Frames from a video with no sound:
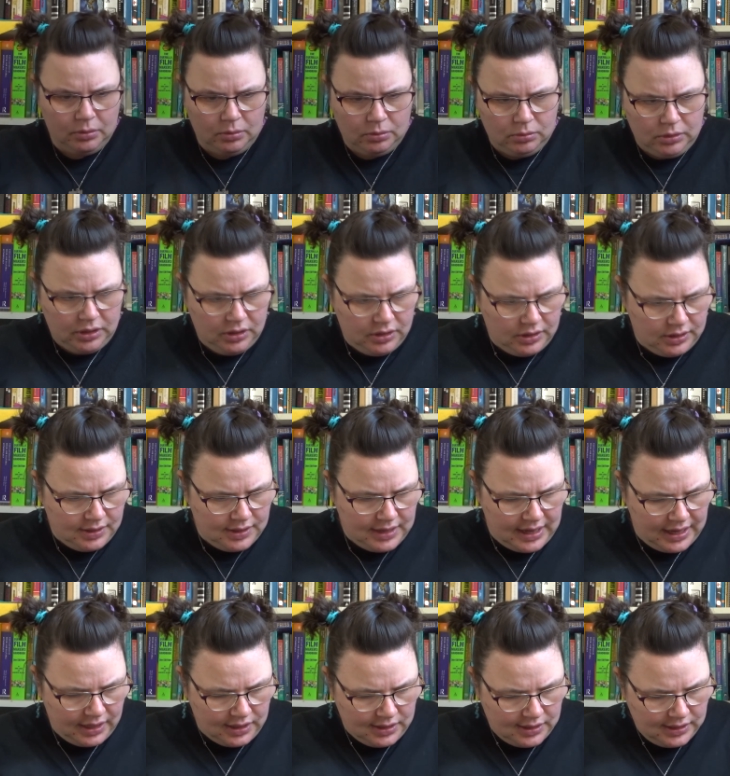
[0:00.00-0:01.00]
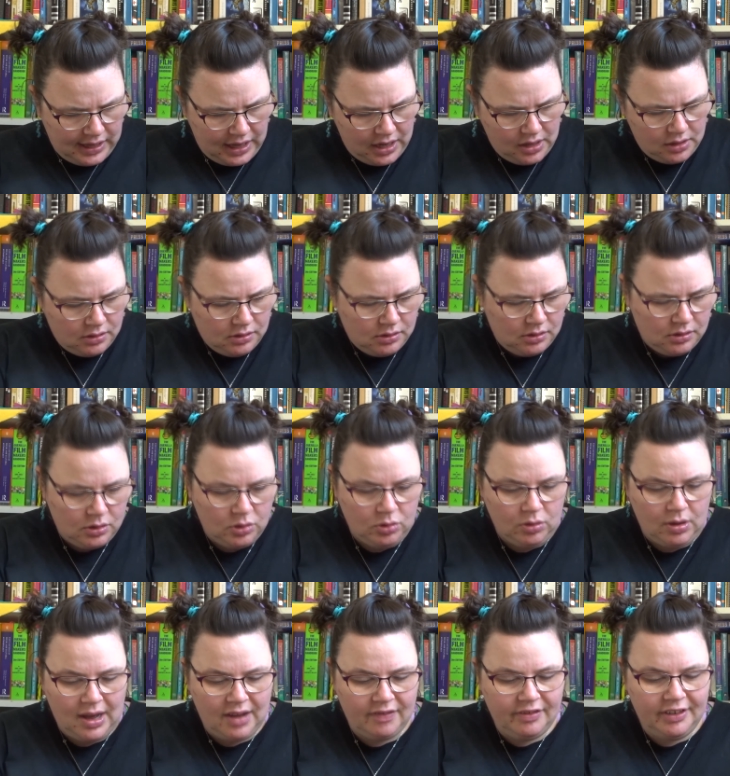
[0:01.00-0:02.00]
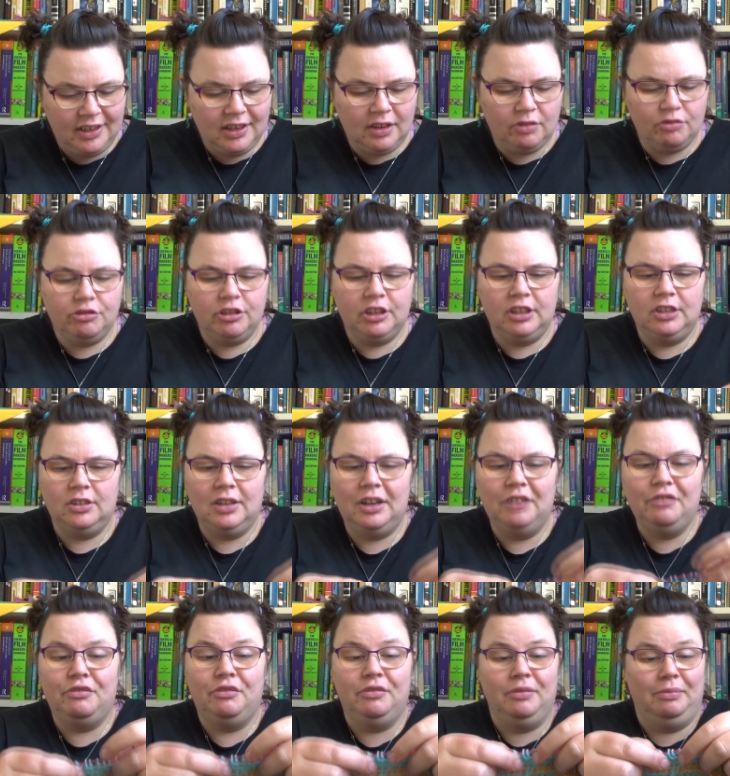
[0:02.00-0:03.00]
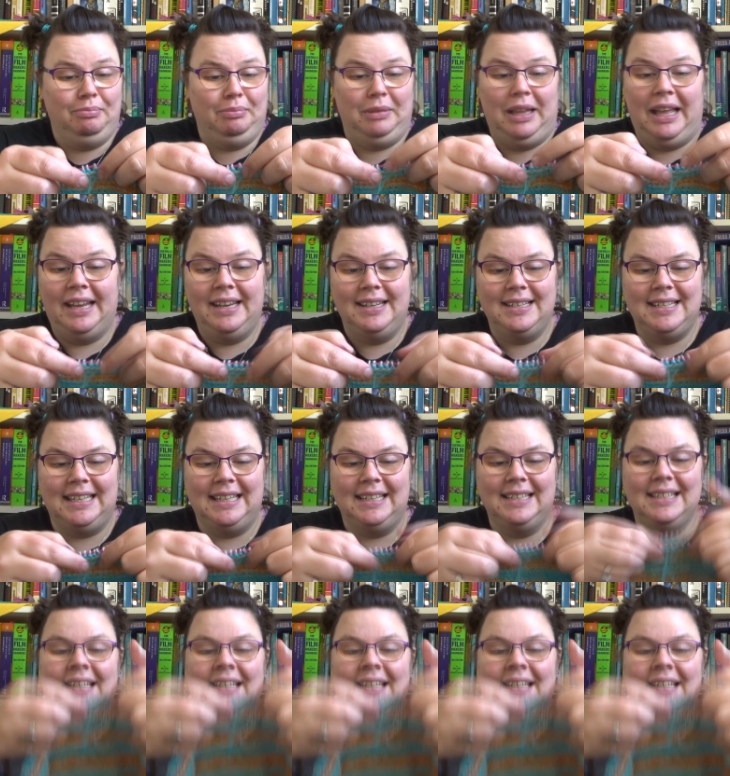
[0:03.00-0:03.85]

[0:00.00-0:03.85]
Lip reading: with the second skein. No, I haven't. I'm lying to you.